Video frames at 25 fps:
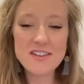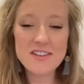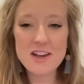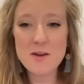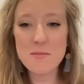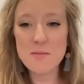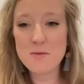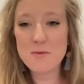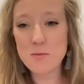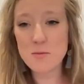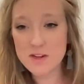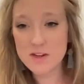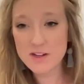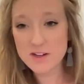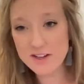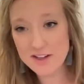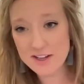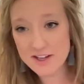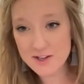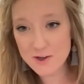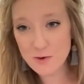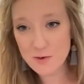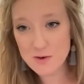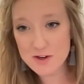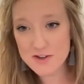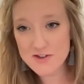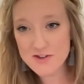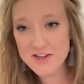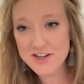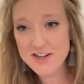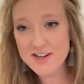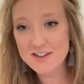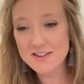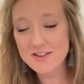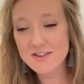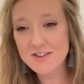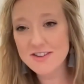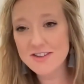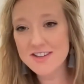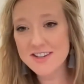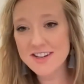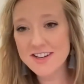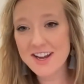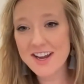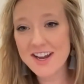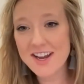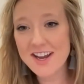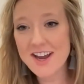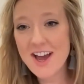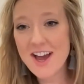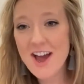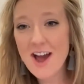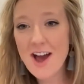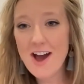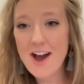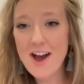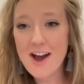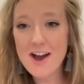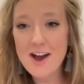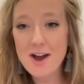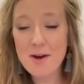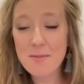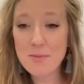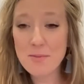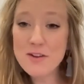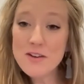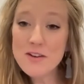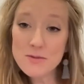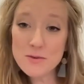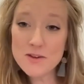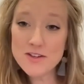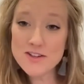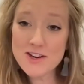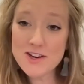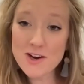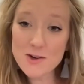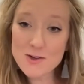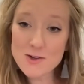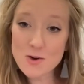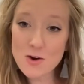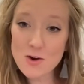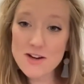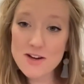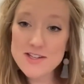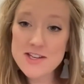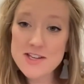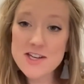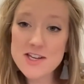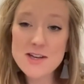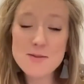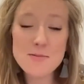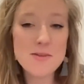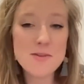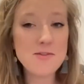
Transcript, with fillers: Um, if we didn't get your question answered today, uh, please reach out to our team.